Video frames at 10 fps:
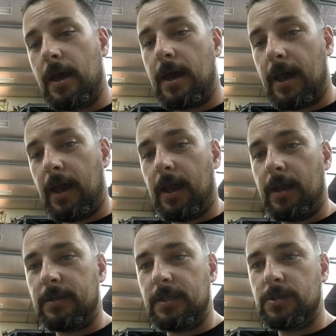
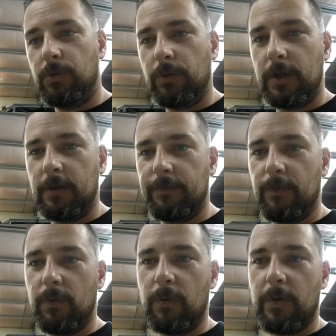and it's looking
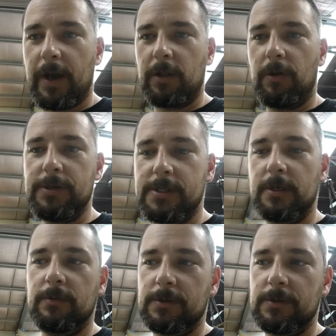for a closed signal.